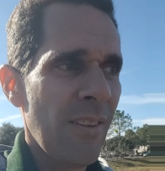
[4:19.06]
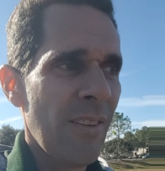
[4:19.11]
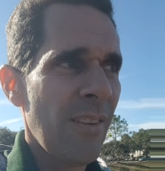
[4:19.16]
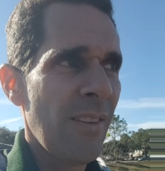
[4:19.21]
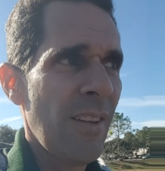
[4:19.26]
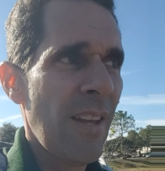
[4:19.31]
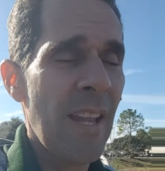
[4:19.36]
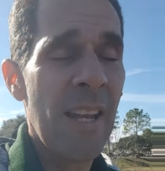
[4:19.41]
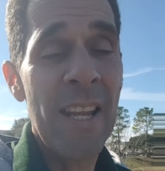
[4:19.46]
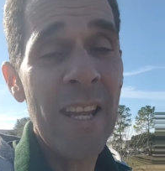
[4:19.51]

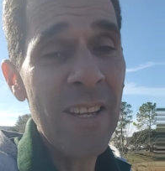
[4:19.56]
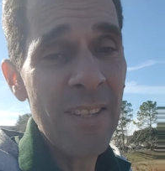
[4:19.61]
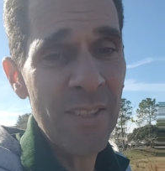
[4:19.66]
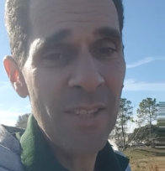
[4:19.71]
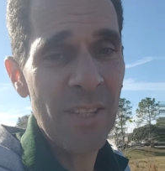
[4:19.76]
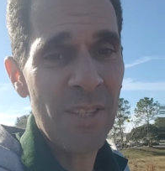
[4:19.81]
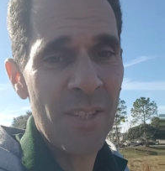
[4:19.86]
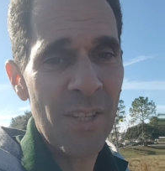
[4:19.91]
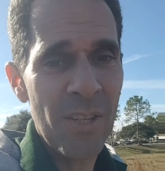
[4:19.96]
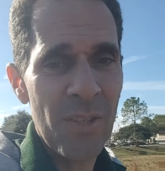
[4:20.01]
and his
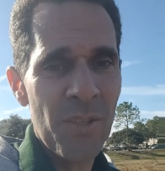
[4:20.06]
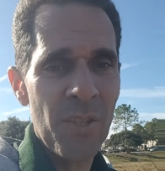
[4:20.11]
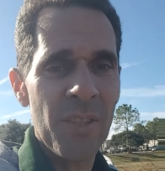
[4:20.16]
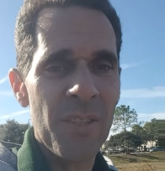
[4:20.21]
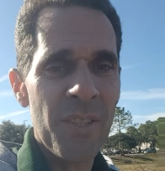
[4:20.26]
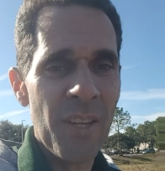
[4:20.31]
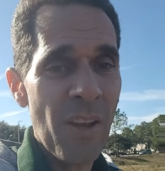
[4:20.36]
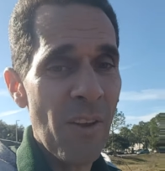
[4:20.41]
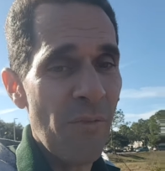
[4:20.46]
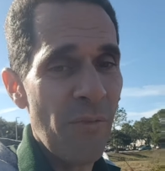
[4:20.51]
decisions
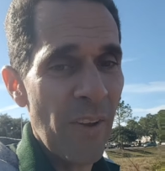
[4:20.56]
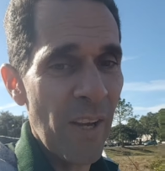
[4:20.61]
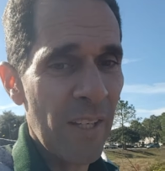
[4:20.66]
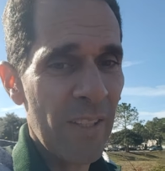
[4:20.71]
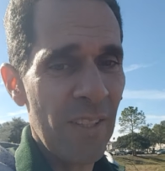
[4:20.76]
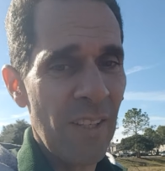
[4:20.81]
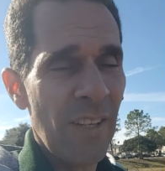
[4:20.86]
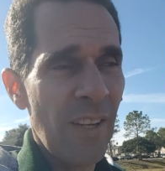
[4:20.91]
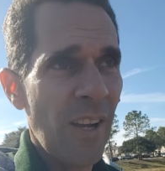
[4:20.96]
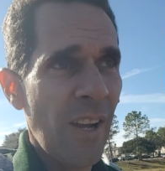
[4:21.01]
affected
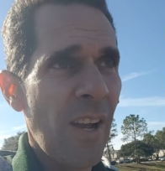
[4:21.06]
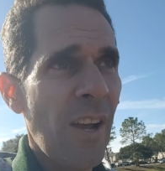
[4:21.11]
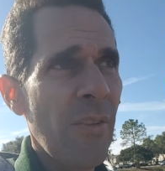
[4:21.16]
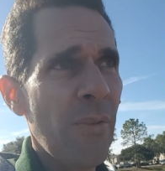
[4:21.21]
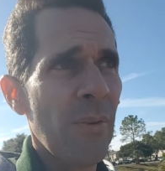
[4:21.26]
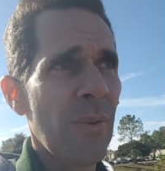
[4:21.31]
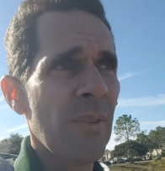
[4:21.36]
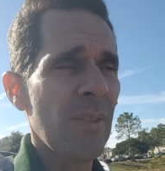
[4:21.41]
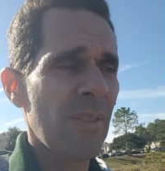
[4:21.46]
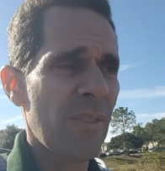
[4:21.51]
others.
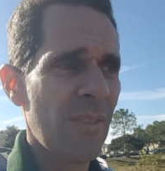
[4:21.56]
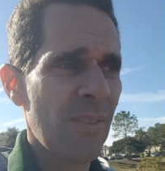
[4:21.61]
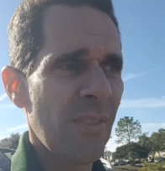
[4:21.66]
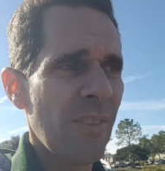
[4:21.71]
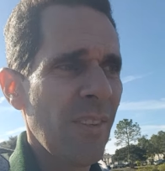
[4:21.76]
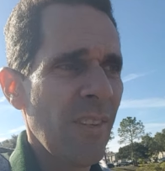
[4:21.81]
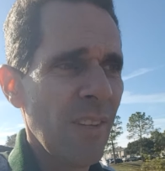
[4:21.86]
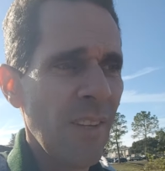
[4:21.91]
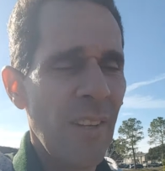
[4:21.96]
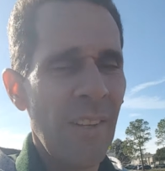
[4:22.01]

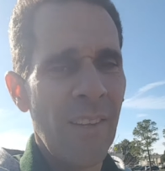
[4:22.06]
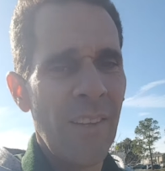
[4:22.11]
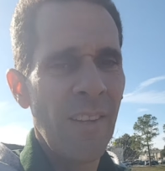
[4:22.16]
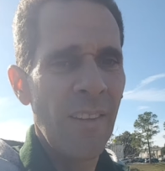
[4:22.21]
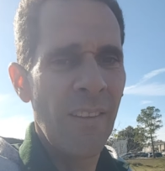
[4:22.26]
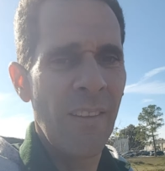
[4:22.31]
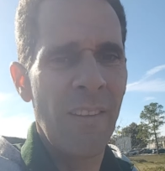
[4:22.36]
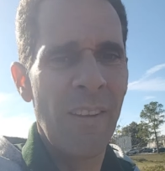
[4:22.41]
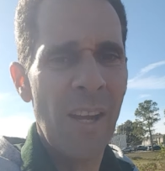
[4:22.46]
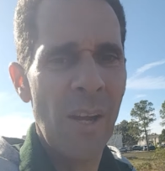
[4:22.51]

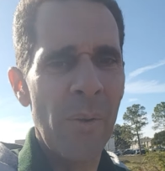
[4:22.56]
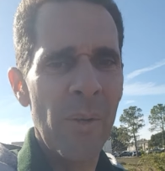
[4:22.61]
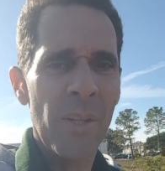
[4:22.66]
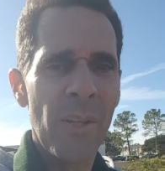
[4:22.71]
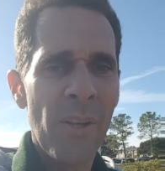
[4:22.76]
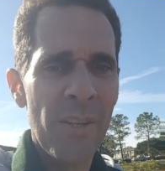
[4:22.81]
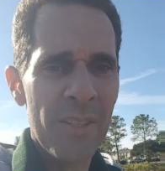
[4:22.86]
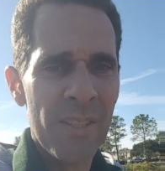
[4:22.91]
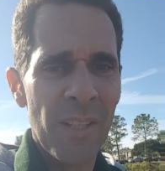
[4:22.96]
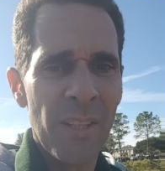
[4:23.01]
How he lost
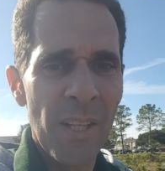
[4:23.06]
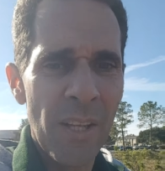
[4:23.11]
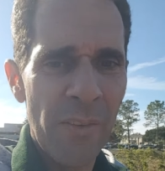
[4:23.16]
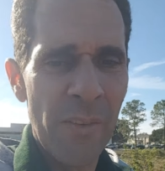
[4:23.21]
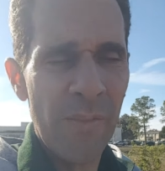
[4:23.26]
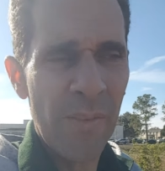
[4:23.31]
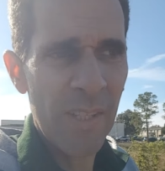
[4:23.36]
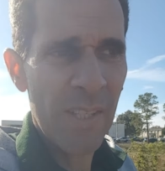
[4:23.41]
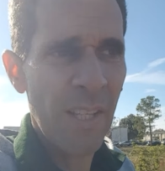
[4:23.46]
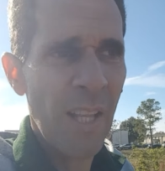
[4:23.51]
the love of
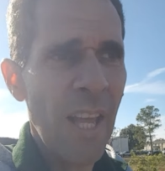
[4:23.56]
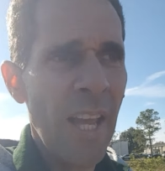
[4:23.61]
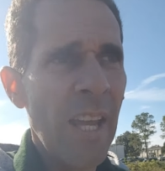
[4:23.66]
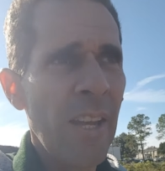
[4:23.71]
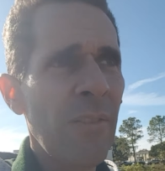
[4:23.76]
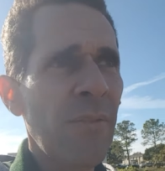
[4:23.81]
his life,